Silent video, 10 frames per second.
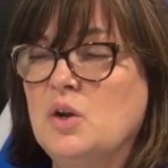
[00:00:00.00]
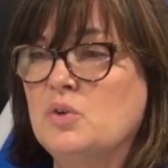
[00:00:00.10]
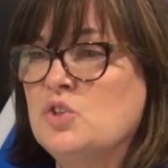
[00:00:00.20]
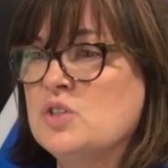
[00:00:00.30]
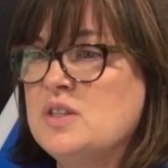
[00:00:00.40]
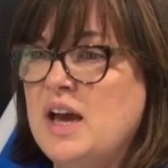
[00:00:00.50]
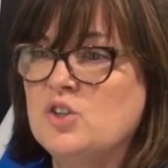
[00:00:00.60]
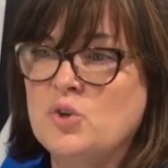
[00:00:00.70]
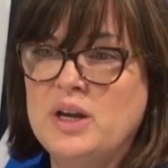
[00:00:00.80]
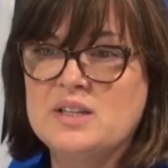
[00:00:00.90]
just that
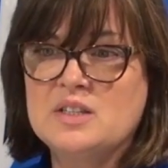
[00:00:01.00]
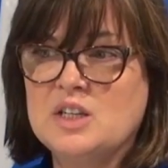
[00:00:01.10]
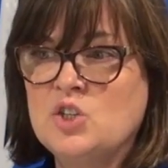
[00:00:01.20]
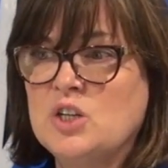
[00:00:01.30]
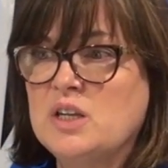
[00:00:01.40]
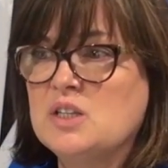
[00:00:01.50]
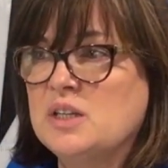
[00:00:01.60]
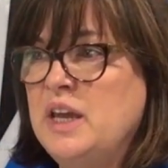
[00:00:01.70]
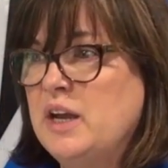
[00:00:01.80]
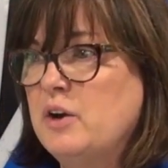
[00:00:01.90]
transition to
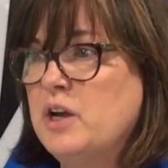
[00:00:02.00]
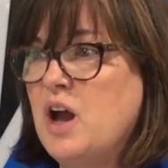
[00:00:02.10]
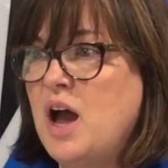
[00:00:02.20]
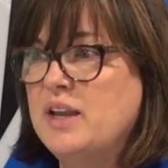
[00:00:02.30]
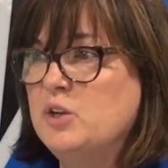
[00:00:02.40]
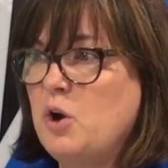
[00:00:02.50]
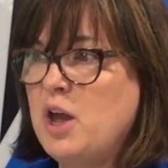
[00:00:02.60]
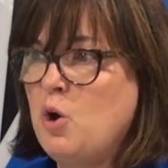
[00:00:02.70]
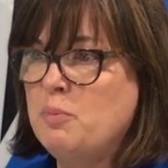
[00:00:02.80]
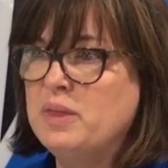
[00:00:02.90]
carry on. I
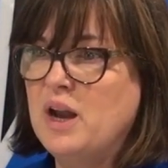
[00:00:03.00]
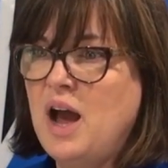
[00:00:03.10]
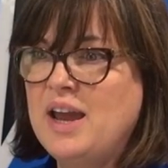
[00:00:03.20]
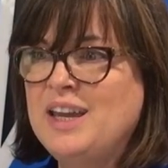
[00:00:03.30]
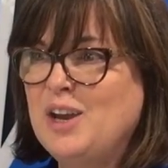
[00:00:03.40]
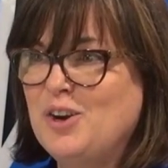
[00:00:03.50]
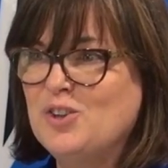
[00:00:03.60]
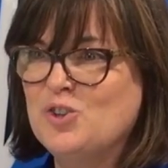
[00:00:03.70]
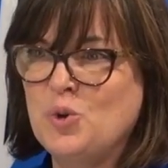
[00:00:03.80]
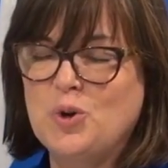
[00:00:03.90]
hope that I carried
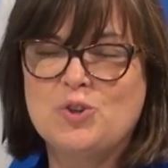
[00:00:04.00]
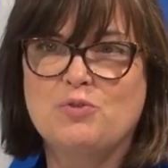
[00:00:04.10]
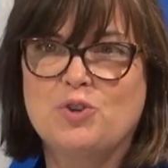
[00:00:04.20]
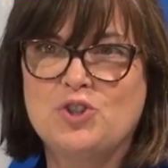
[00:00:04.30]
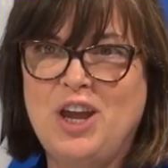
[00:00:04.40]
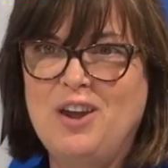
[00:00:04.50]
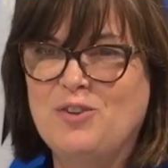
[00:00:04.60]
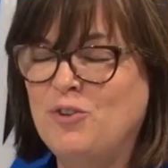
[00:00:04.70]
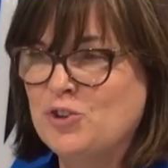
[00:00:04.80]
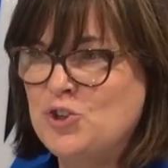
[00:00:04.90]
the torch for
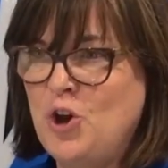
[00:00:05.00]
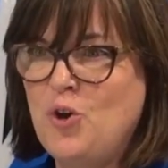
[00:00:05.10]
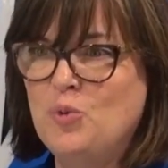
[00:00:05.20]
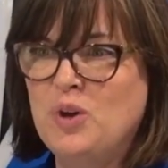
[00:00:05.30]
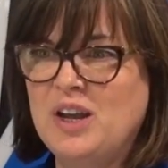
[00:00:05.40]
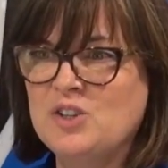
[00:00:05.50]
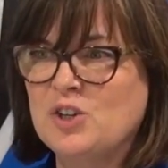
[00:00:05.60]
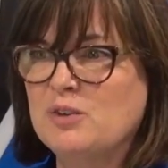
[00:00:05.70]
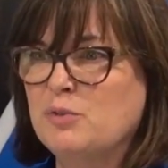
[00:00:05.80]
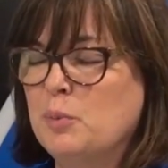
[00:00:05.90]
Joan when I
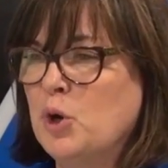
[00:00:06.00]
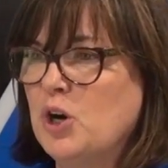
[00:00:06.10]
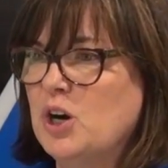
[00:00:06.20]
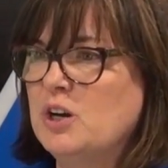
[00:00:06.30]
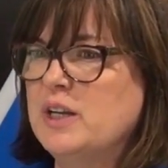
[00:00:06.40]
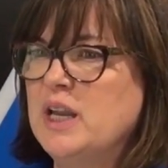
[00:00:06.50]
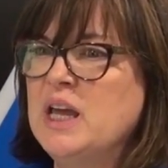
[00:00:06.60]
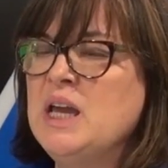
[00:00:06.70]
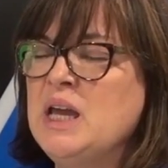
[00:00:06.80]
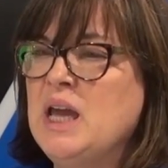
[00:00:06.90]
took it from her, and
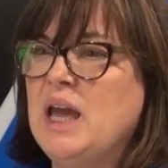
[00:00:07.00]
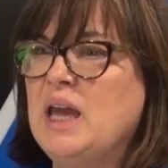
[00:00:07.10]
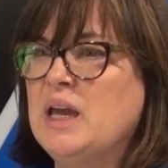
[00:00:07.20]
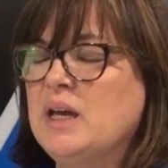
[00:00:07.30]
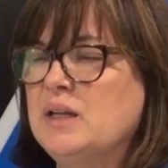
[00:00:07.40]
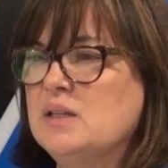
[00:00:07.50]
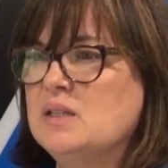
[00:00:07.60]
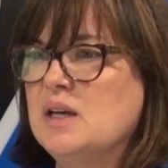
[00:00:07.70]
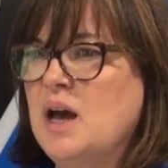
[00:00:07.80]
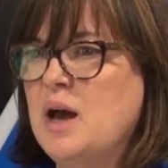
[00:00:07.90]

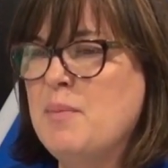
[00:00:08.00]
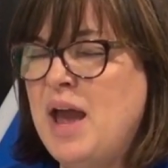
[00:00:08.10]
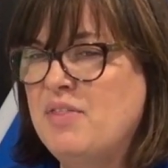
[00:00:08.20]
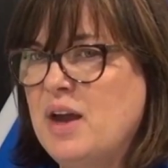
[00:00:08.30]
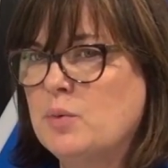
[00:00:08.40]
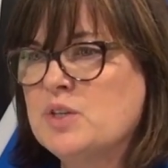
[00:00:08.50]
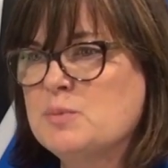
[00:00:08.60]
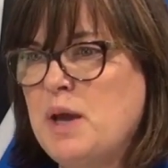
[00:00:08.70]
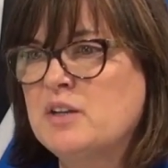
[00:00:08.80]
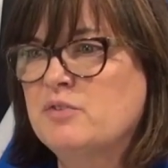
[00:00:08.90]
had that
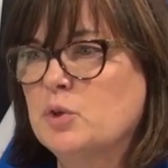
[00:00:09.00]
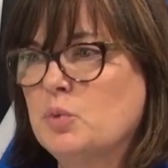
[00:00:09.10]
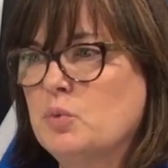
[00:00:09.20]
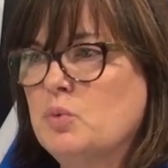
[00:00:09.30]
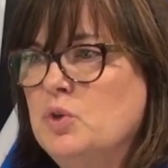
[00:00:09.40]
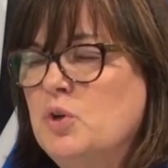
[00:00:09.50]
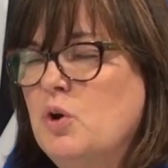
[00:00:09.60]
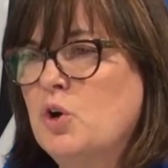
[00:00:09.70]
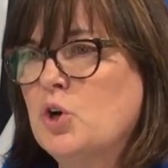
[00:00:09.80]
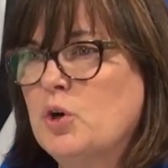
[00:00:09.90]
respect for
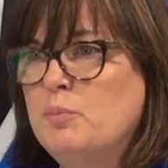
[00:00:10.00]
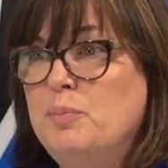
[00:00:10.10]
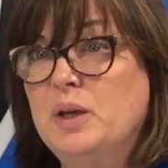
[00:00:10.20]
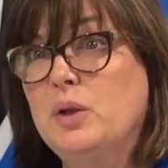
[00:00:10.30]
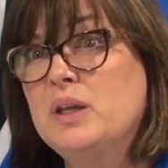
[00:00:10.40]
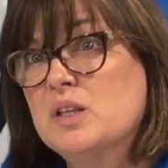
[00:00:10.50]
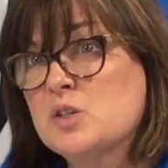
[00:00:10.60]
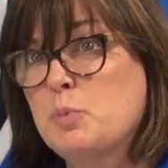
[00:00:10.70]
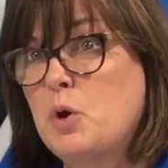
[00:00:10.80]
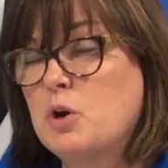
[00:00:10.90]
her building
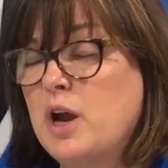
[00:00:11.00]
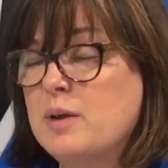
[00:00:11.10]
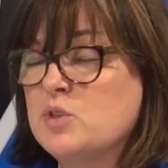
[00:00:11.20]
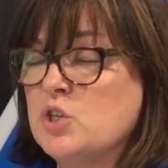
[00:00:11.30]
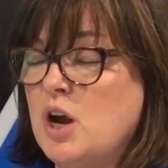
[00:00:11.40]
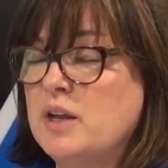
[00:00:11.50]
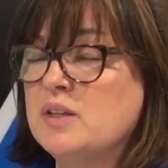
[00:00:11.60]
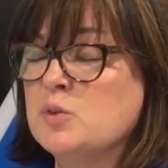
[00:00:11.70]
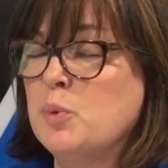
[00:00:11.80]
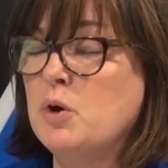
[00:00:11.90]
this program, starting
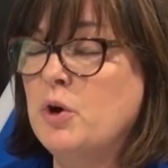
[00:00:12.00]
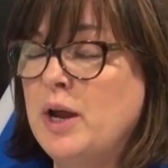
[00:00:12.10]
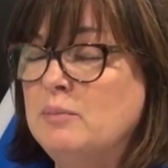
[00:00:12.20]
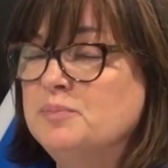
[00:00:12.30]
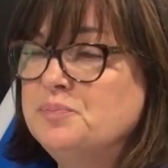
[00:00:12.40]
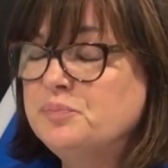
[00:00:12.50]
this program,